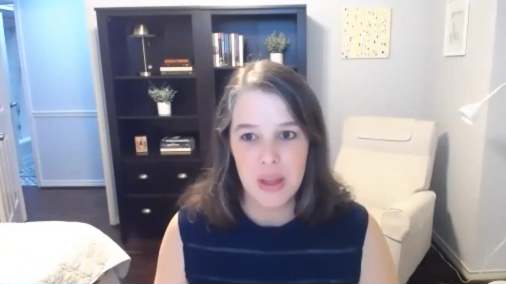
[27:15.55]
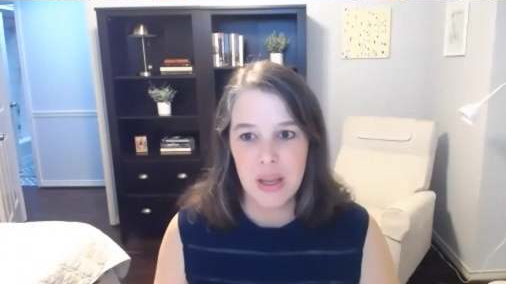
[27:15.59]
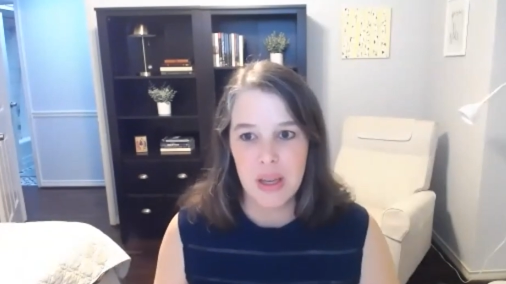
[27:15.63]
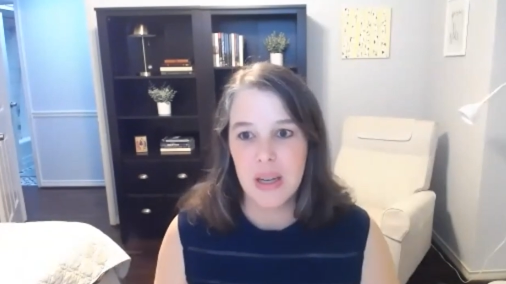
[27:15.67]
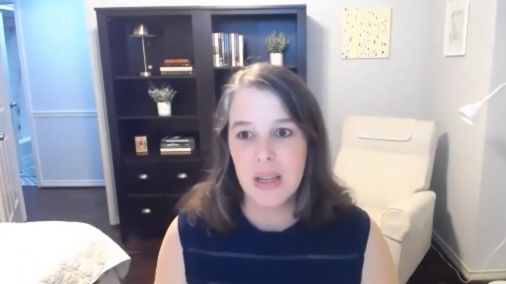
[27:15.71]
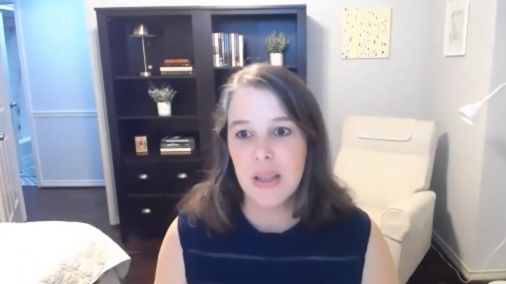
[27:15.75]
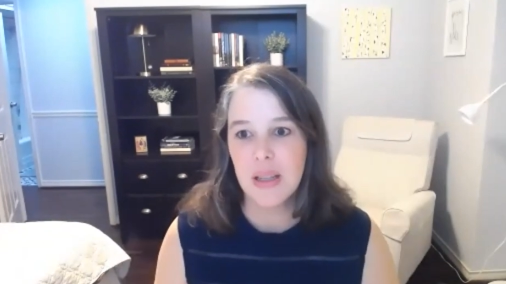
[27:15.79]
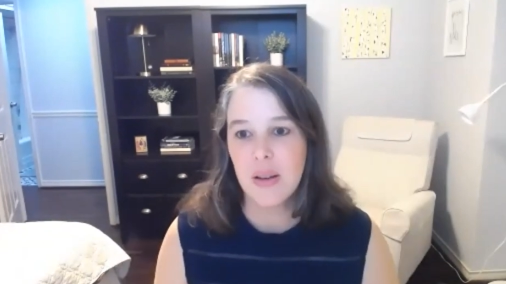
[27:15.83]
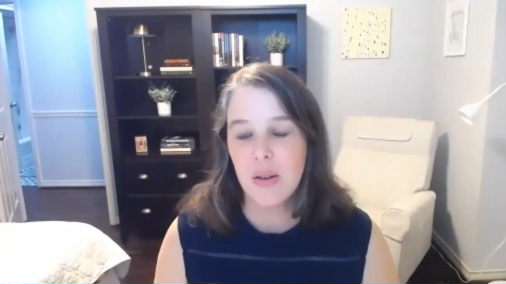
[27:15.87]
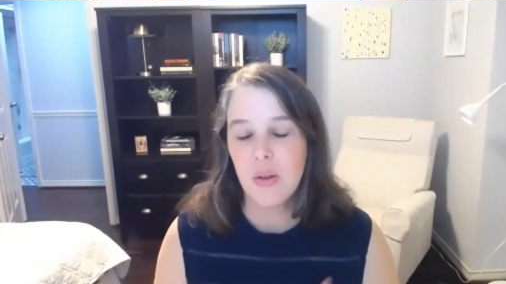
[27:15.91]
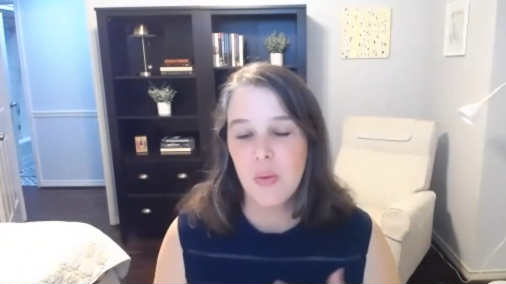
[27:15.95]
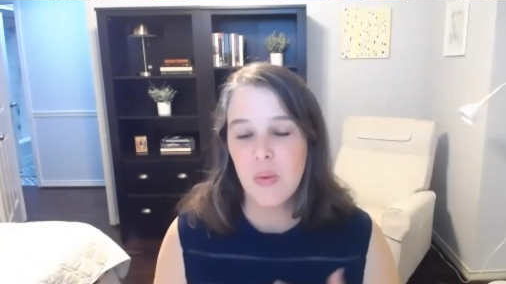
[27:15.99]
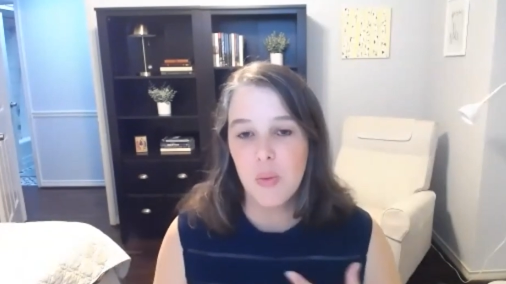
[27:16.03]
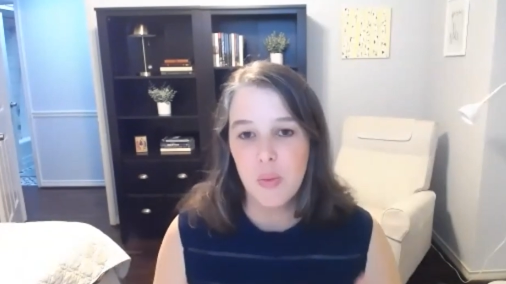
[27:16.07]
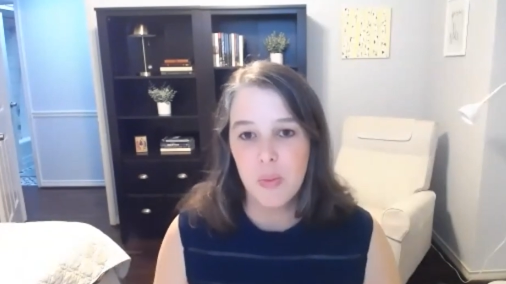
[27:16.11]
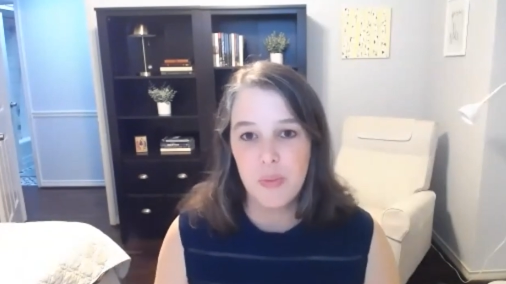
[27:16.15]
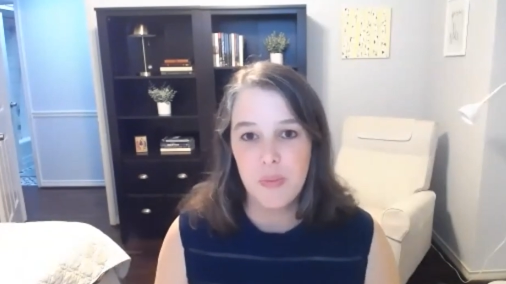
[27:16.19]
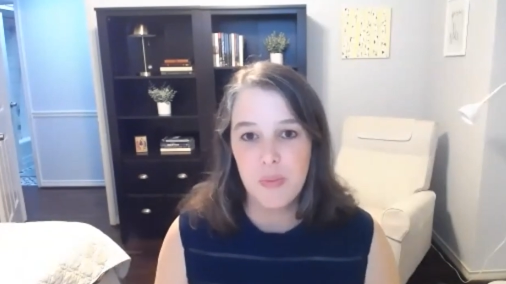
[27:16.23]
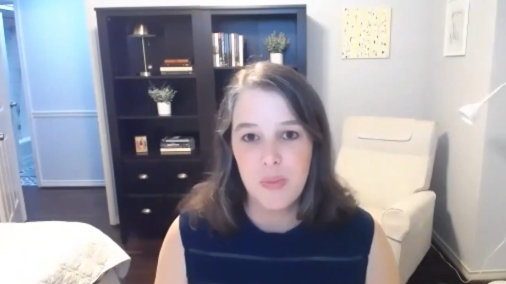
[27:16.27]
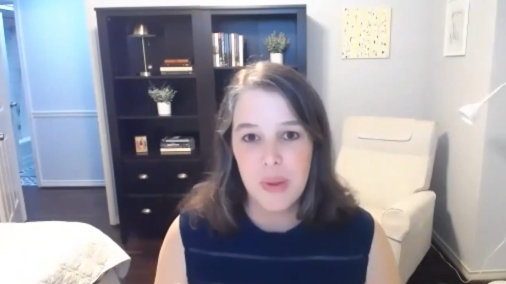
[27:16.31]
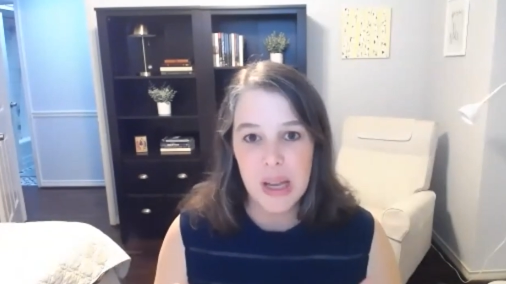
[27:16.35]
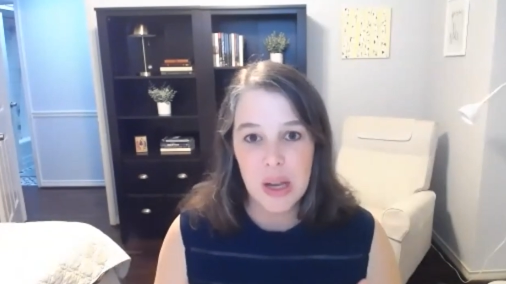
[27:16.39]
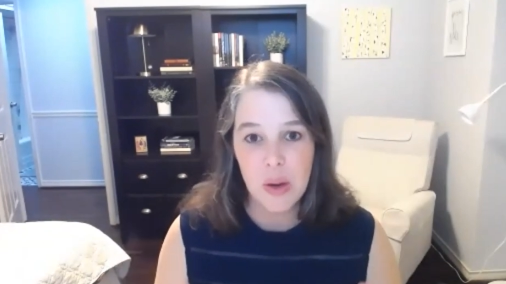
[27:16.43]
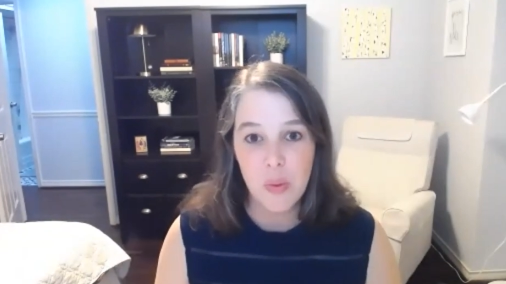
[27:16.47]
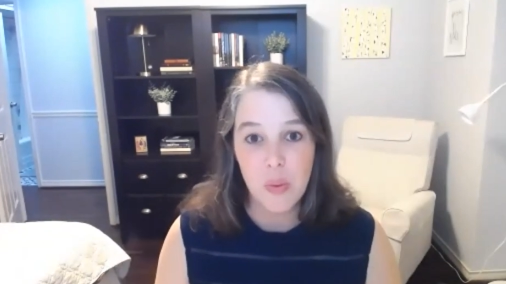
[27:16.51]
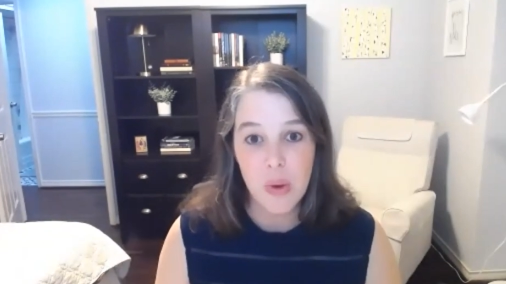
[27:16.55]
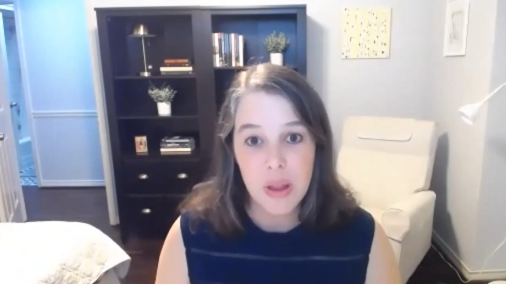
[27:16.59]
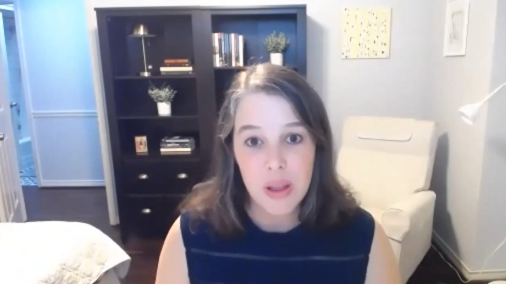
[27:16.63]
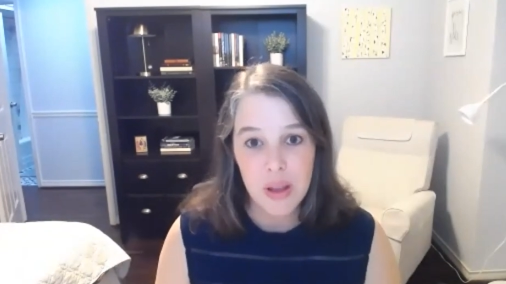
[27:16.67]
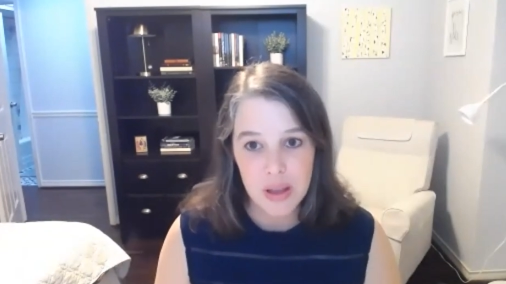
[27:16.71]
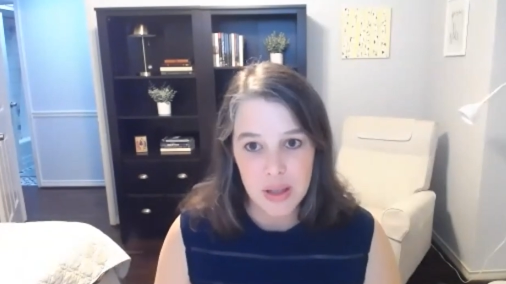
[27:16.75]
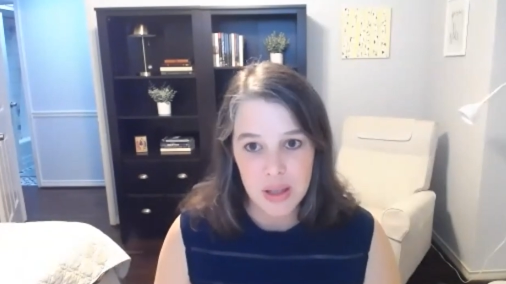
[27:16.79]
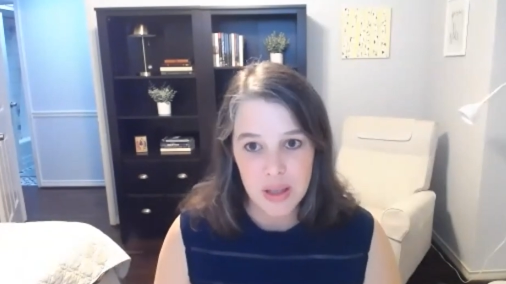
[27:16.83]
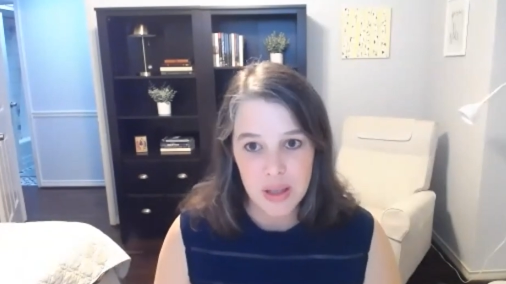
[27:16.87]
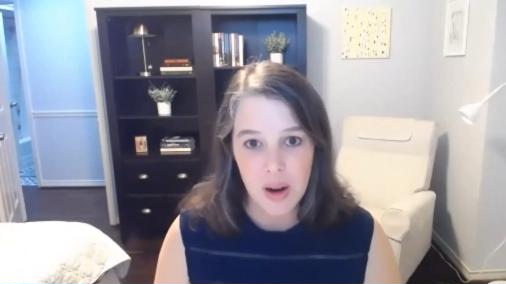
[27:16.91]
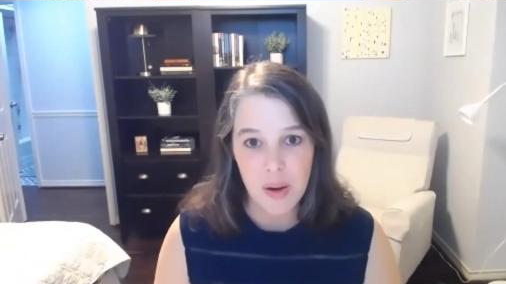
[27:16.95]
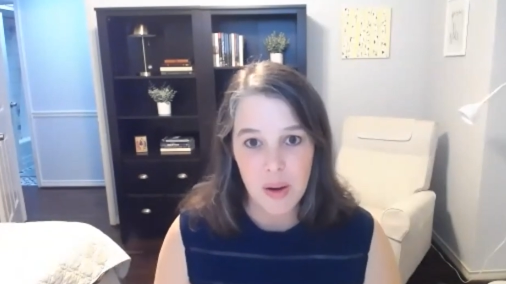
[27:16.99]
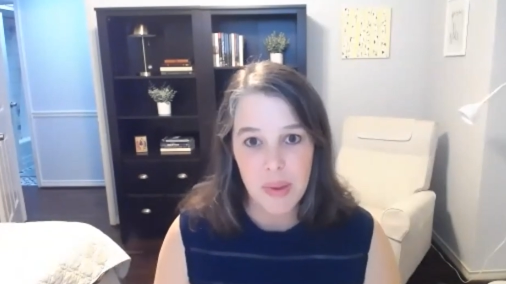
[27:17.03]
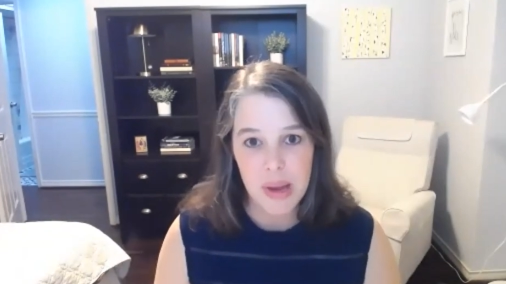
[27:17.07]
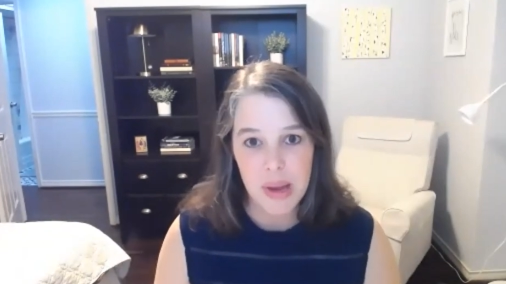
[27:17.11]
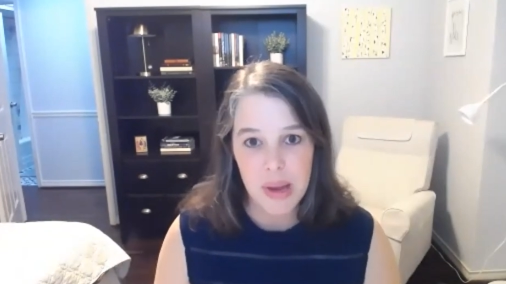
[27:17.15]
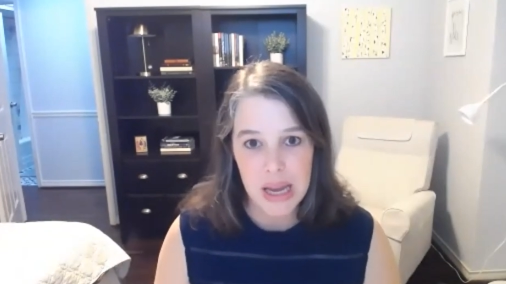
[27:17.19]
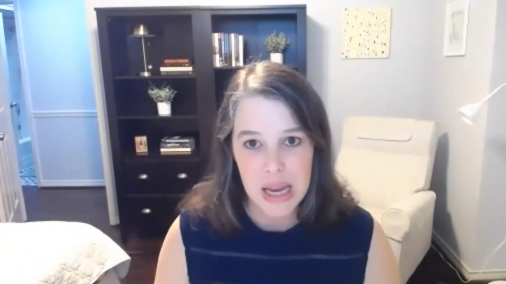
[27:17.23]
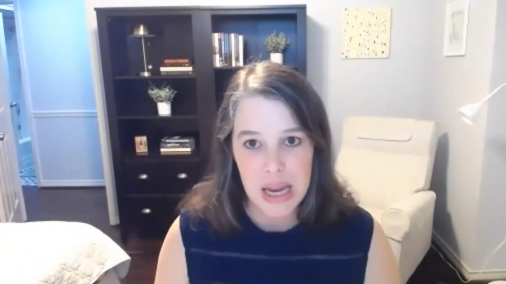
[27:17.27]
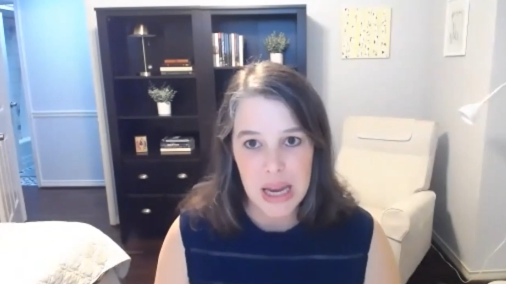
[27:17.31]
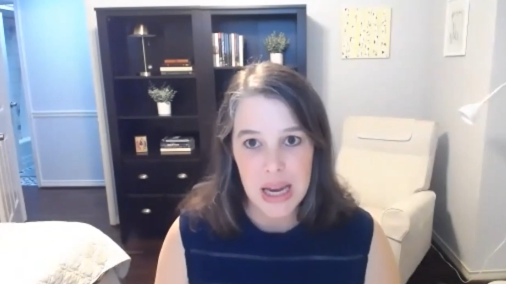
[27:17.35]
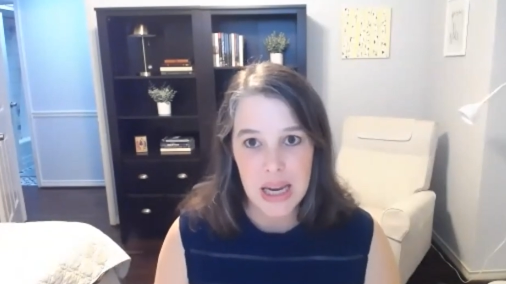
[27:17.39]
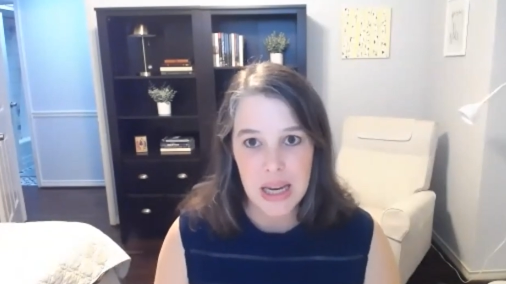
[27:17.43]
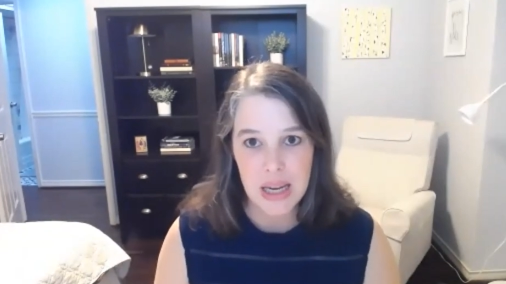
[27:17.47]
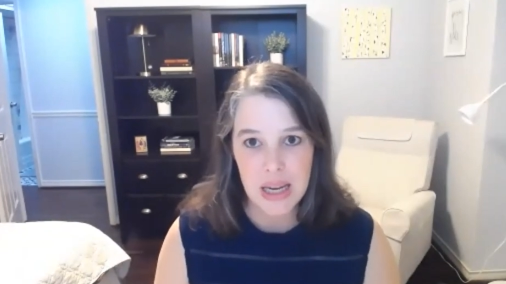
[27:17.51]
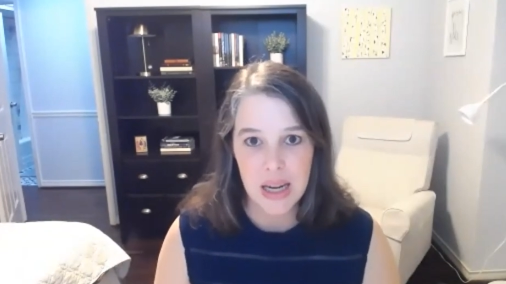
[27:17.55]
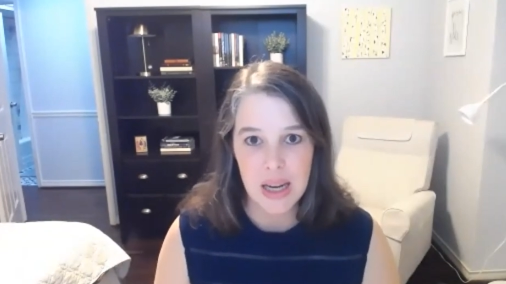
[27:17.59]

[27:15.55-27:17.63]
us in our pain,